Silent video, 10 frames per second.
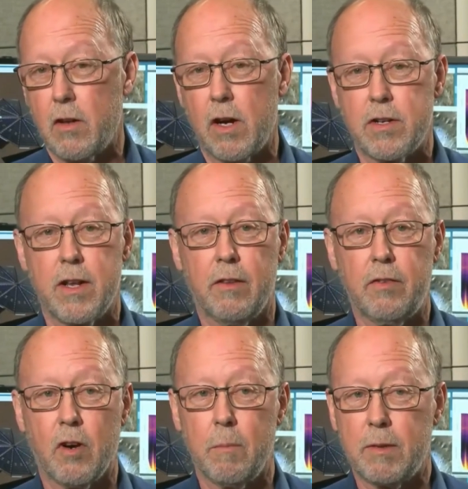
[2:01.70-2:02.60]
a large dust
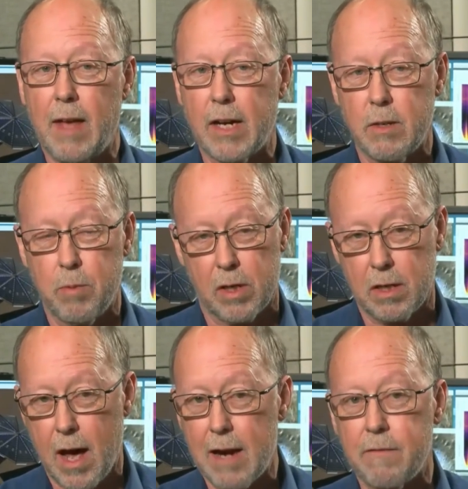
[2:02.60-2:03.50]
storm, it's actually put a
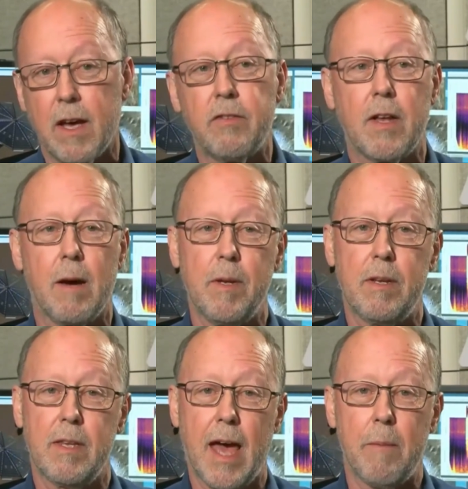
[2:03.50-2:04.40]
lot of dust up
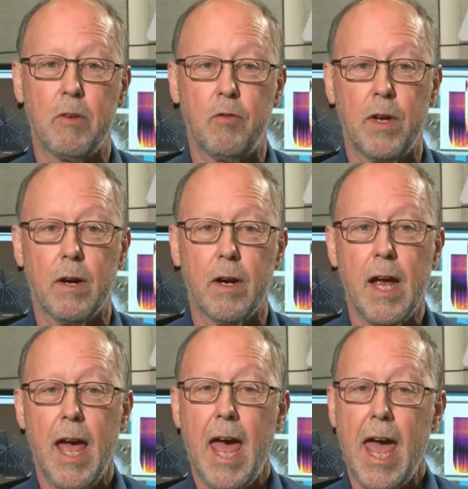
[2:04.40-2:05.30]
into the atmosphere
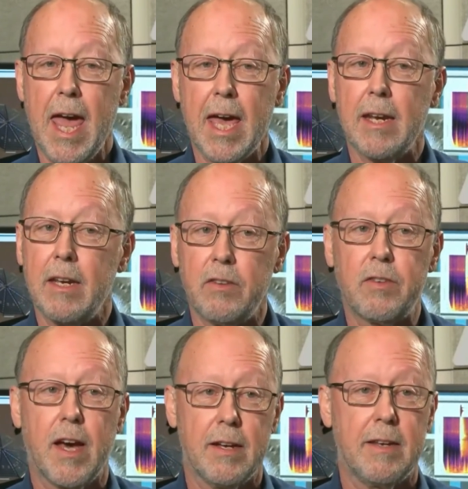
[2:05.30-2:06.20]
and it has
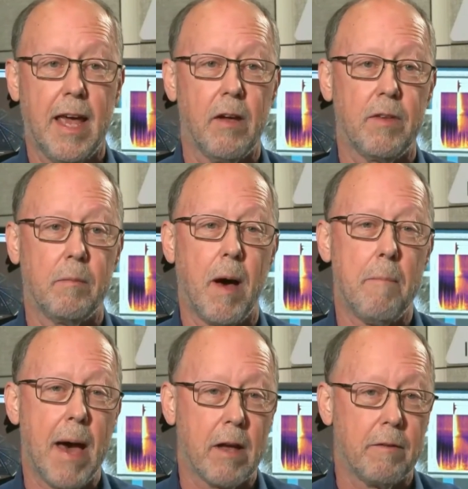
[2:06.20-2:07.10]
cut down the
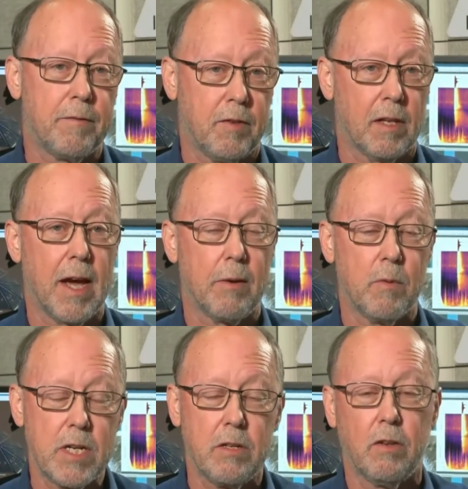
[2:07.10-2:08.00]
amount of sunlight
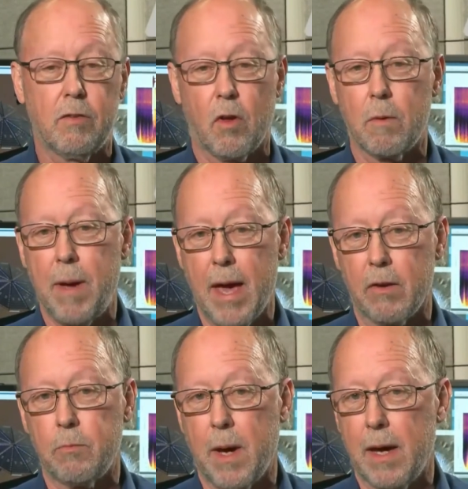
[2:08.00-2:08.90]
reaching the solar
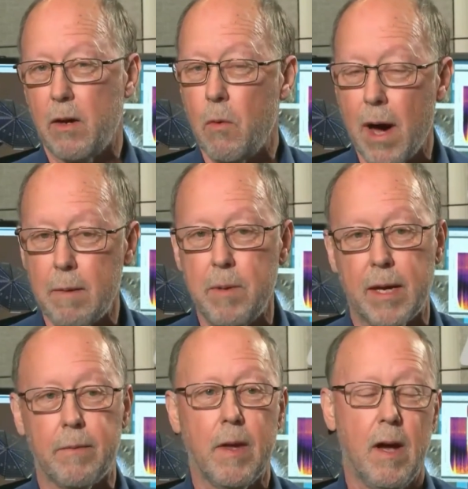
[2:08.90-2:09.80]
panels by quite a
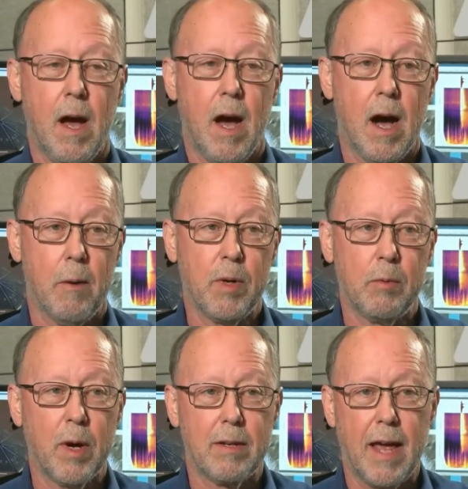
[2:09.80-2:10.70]
bit. Um, we
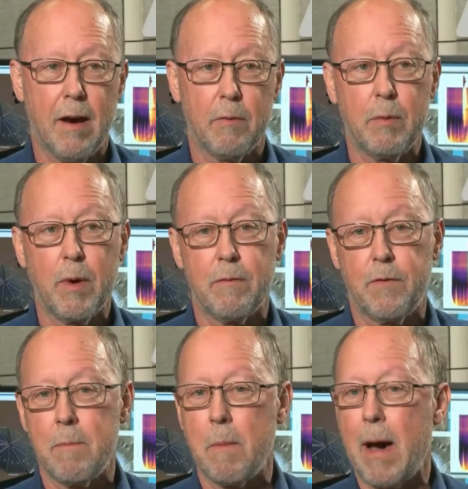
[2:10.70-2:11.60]
went down. We went
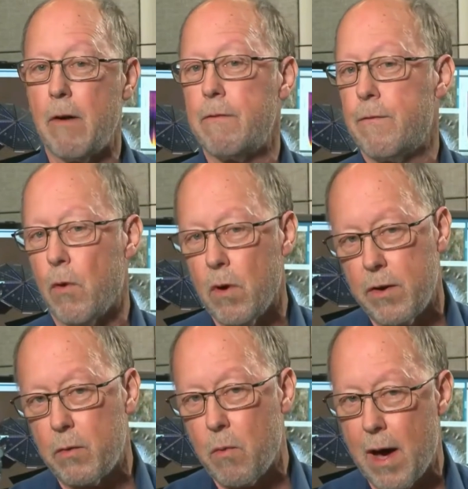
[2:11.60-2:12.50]
from about
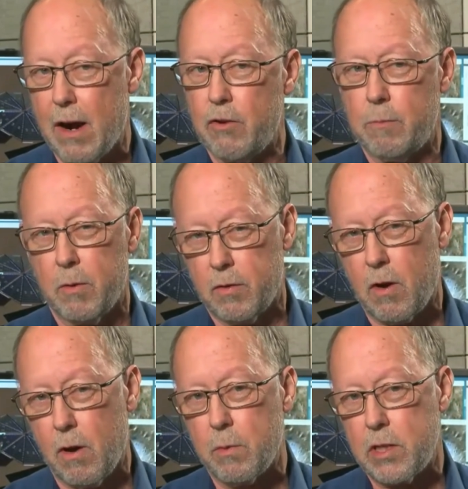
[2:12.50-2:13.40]
400 watt hours per
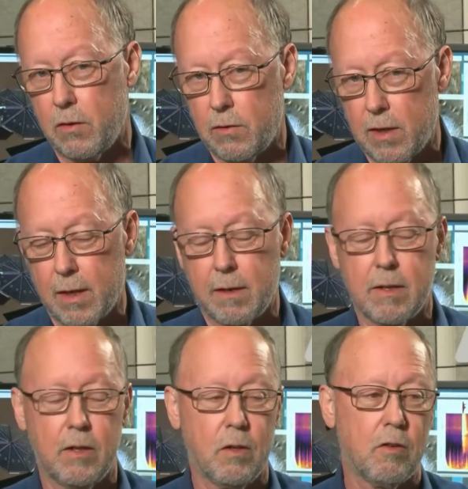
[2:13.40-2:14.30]
sol, which is the
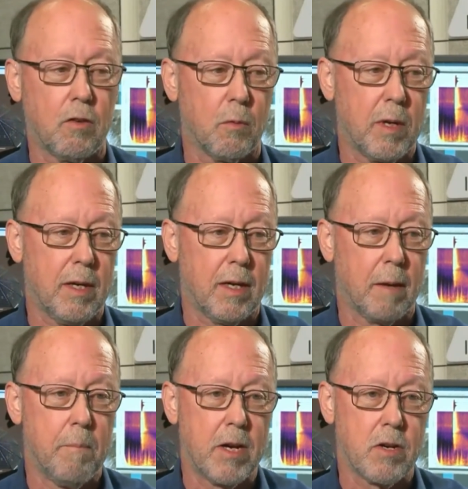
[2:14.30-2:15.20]
the units that we uh,
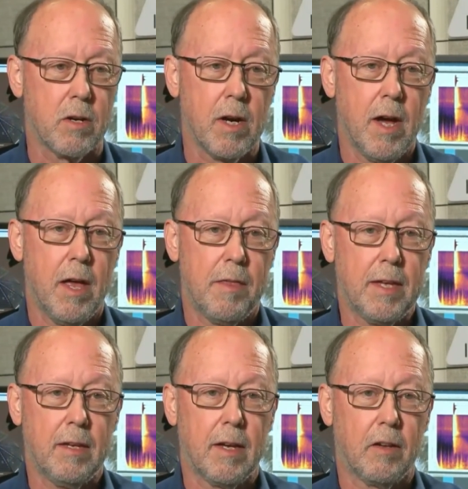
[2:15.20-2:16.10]
measure
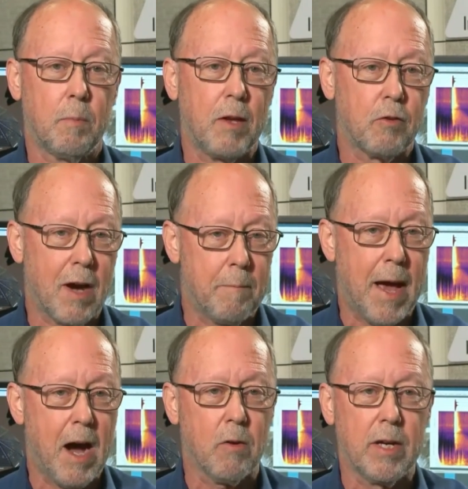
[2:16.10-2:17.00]
the uh, spacecraft
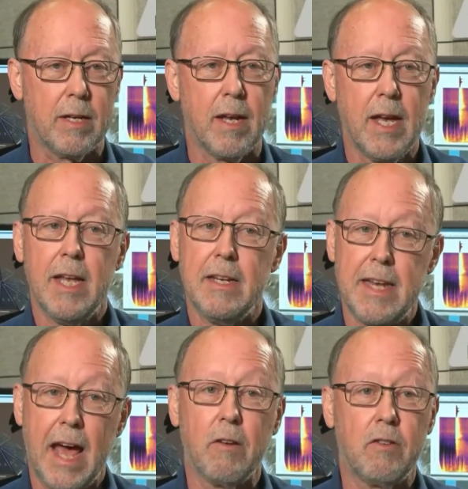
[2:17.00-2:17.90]
power in,
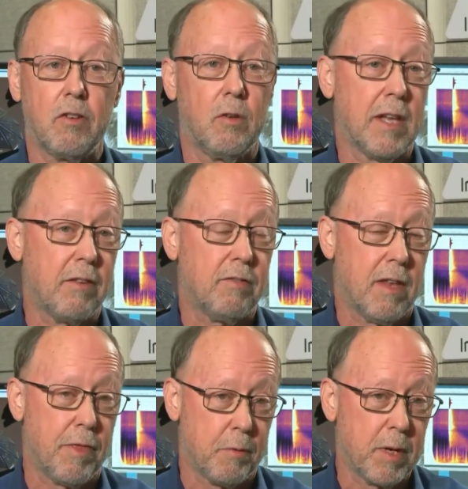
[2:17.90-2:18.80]
down to less
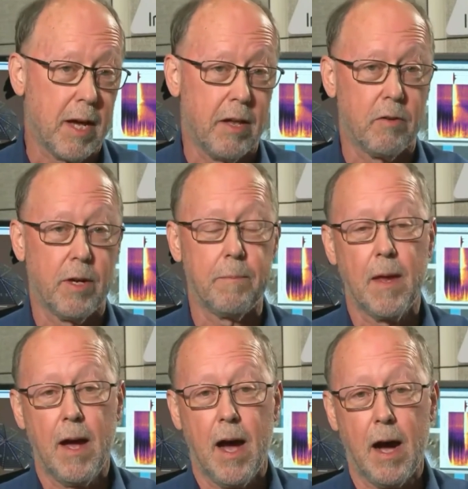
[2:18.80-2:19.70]
than 300.
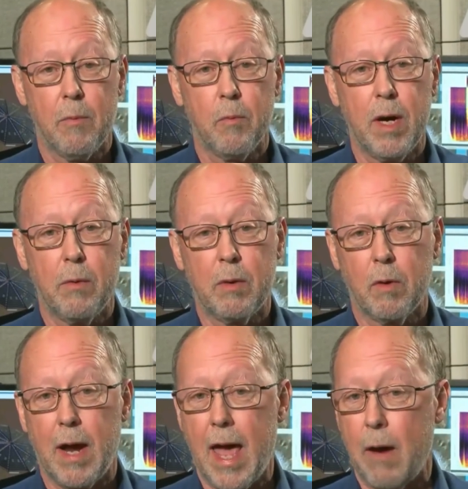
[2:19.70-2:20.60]
Um, we
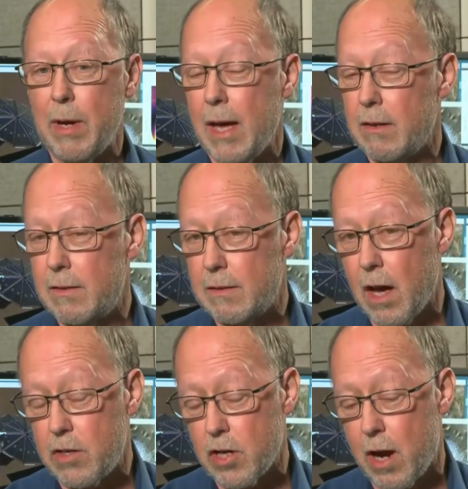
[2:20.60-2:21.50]
were we had to
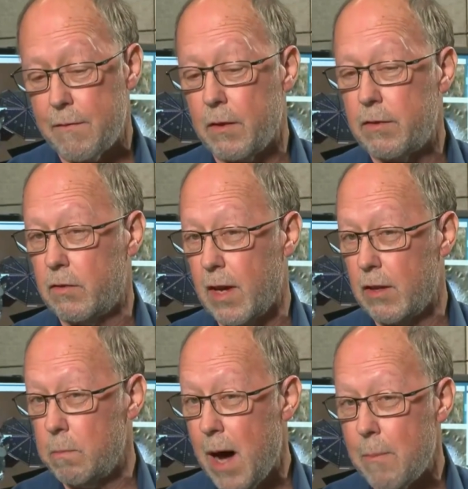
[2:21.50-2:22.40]
cut shut off the
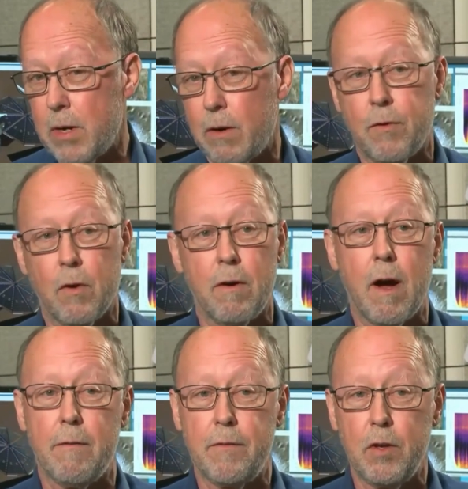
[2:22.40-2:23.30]
seismometer for
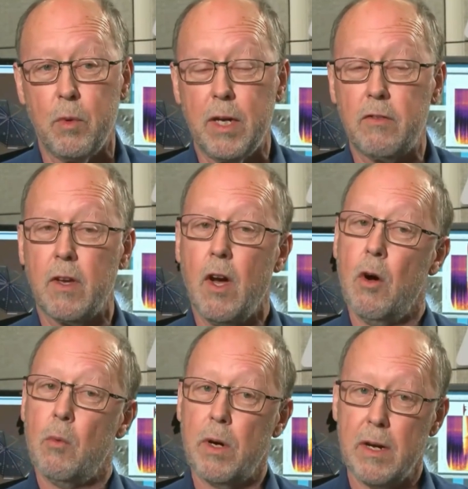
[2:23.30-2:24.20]
a few weeks.
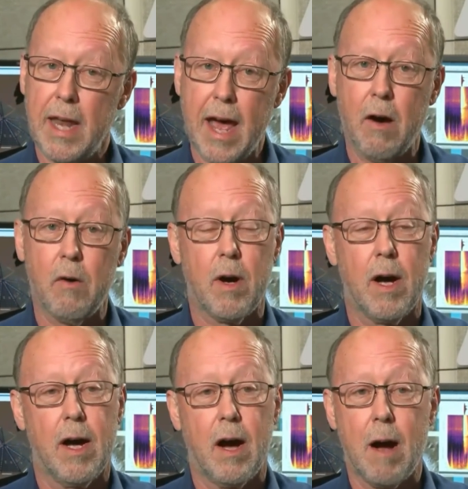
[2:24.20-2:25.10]
We are now
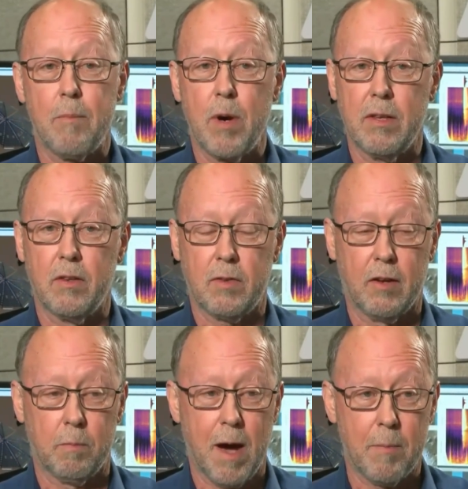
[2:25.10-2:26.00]
uh, operating the
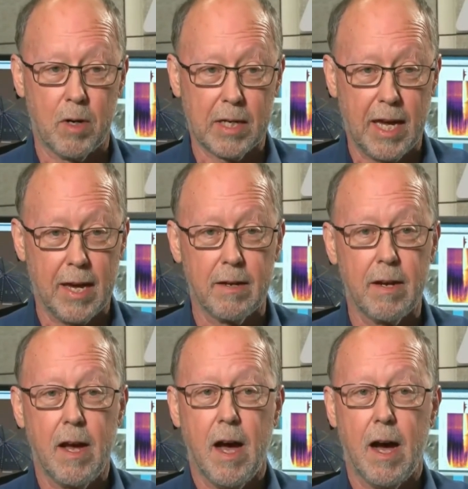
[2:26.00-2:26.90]
seismometer again,
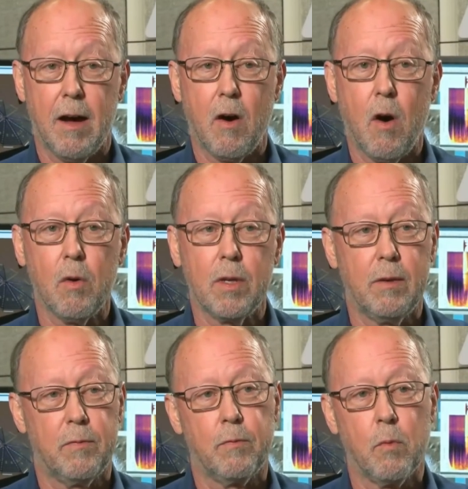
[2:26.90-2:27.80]
uh,
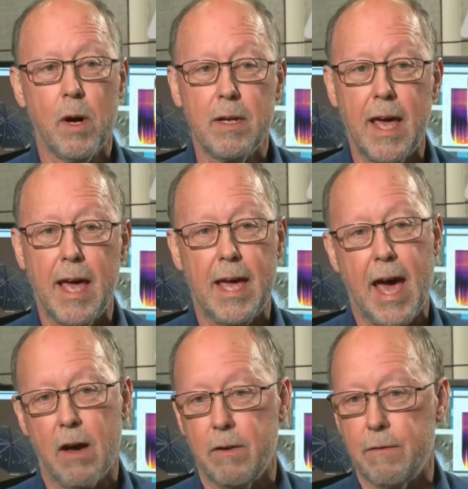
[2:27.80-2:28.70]
only one day
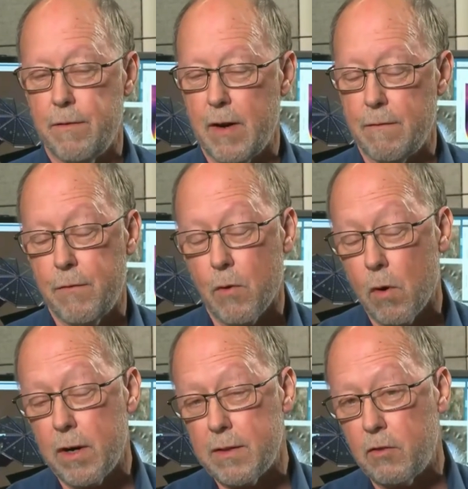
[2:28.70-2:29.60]
out of uh,
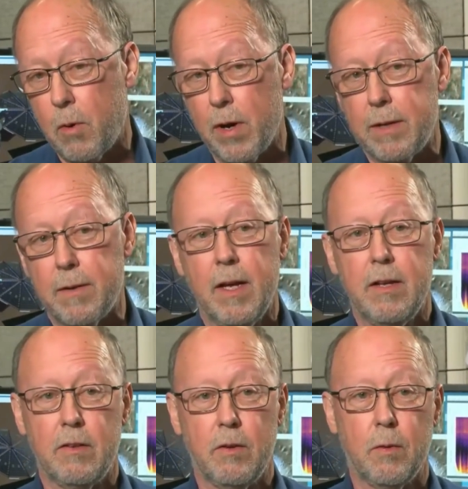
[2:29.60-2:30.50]
four at this point
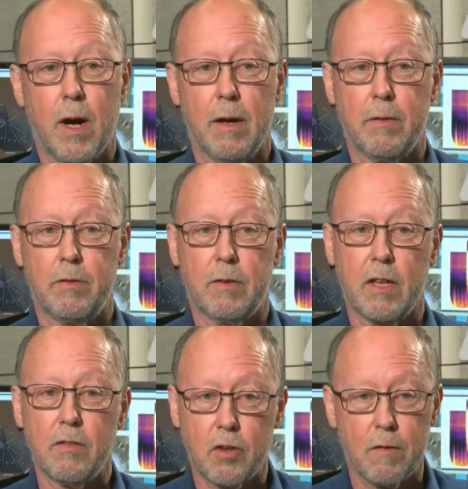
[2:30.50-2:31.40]
to uh,
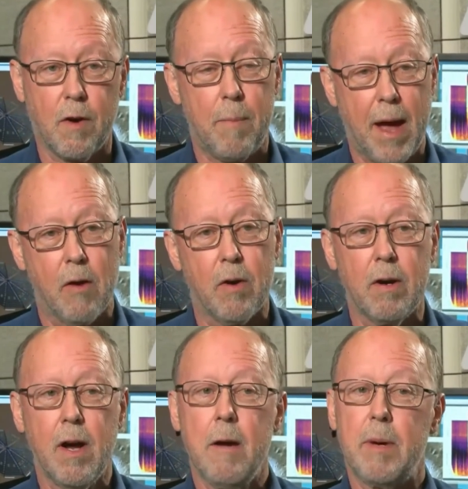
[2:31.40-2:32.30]
conserve our
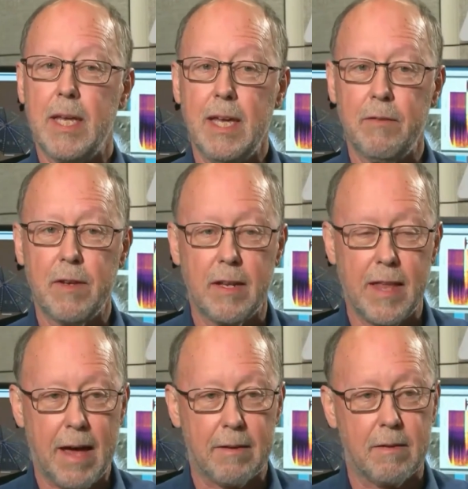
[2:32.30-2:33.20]
power. But even in
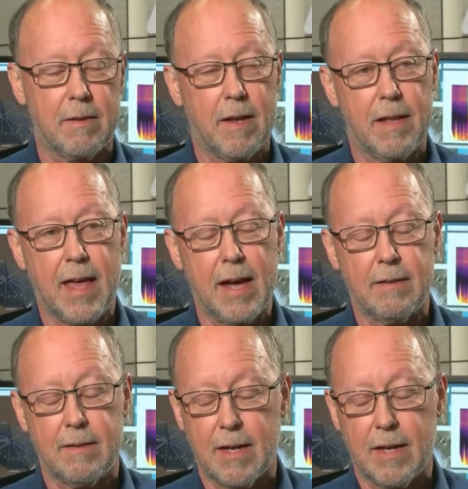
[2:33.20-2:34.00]
that at that